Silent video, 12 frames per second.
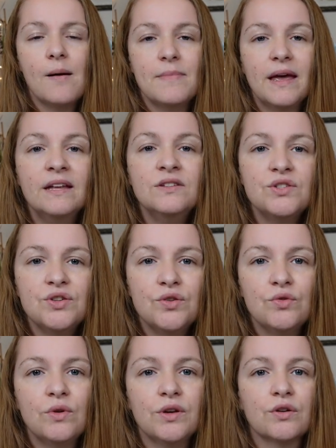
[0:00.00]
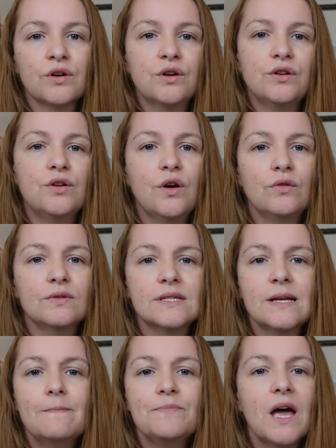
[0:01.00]
into your
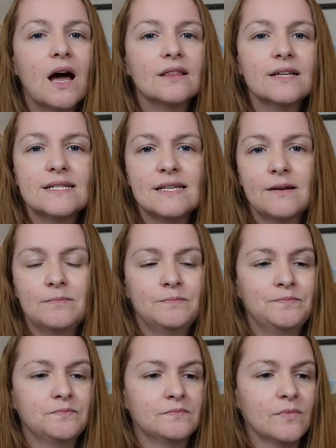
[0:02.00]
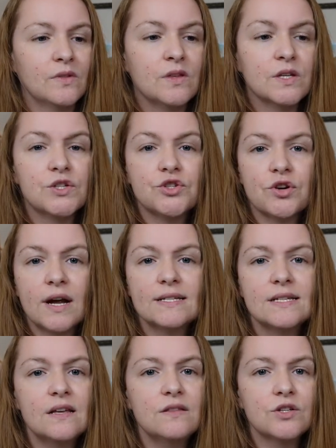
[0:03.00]
GoodNotes. Listen, the
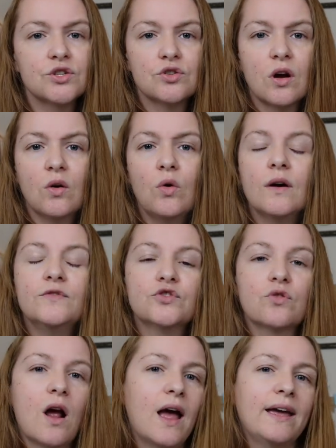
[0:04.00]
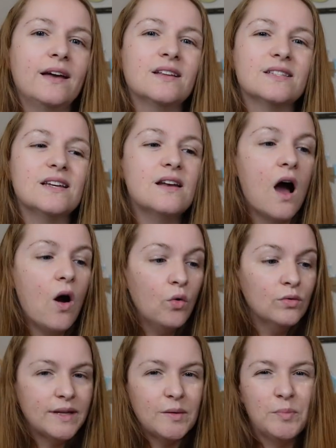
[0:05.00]
stress and the struggle of trying to not
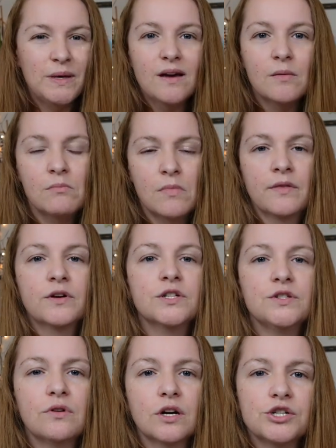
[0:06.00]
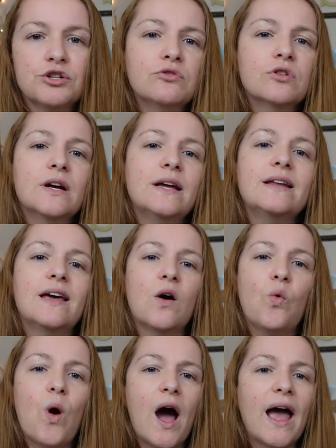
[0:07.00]
only be a mother to our children and
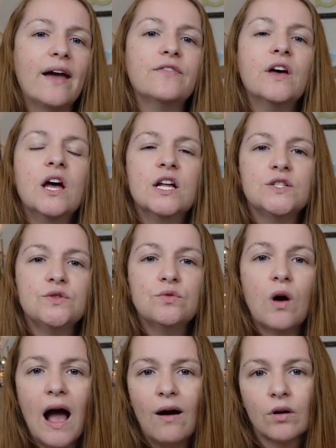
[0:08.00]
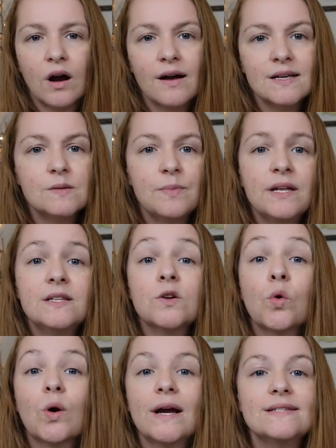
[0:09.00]
a wife to our husbands,
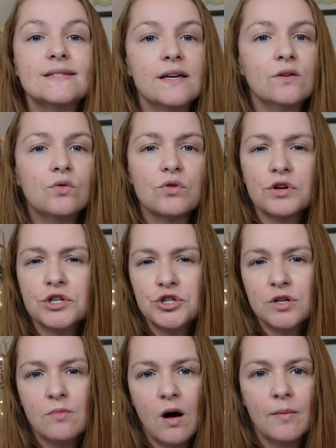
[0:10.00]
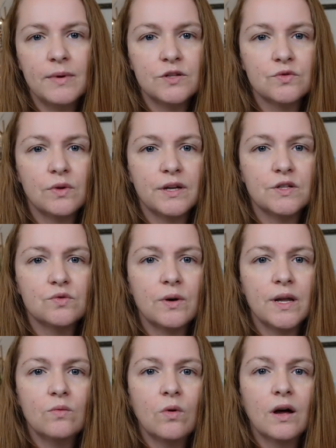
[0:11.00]
or a single Christian mom in
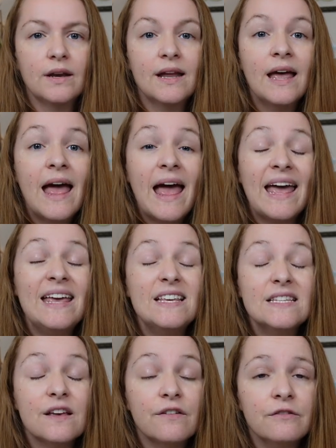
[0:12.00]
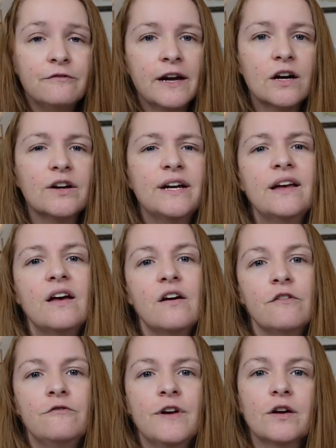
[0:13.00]
2021, is very,
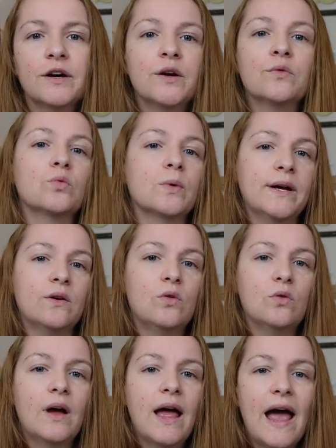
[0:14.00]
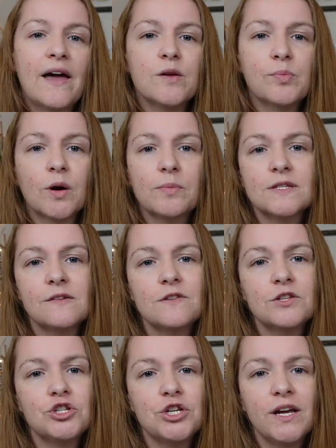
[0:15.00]
very real. And the purpose of
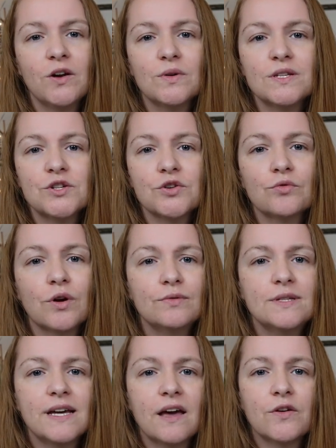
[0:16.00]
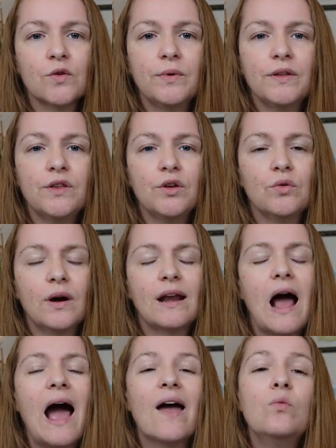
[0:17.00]
this channel is to grow together with you. And
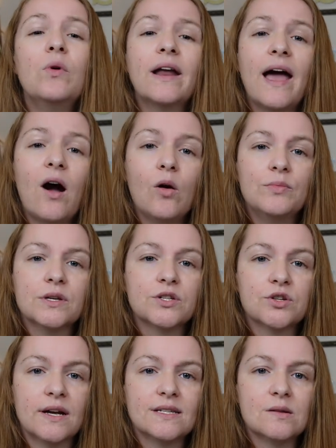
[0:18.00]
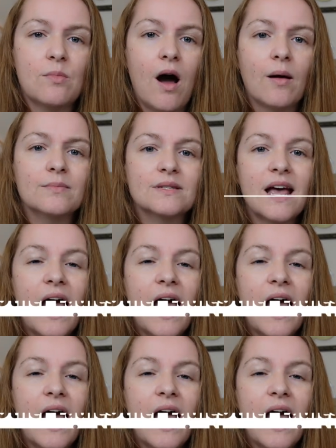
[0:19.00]
I want to help the stressed moms.